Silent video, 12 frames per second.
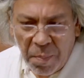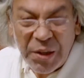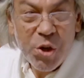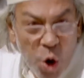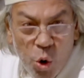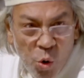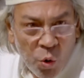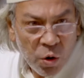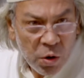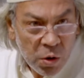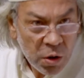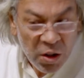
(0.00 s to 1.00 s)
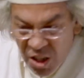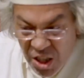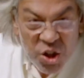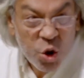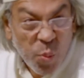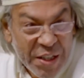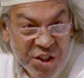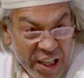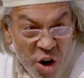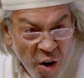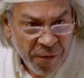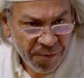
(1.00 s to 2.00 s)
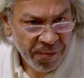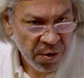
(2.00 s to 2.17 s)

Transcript: but you switched it off.